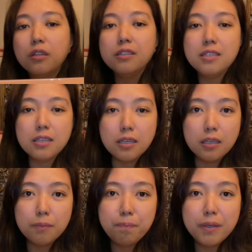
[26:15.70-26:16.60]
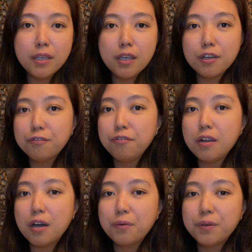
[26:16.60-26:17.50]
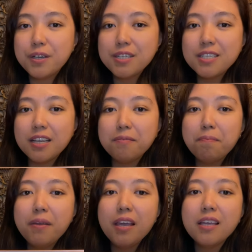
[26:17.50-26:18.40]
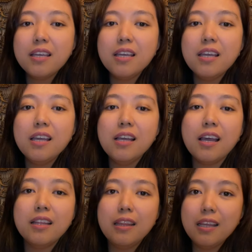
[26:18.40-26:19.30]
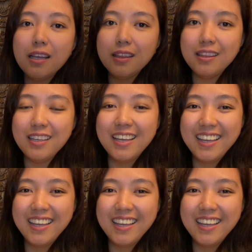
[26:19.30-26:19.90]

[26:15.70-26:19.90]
the picking of flowers and baking and knitting.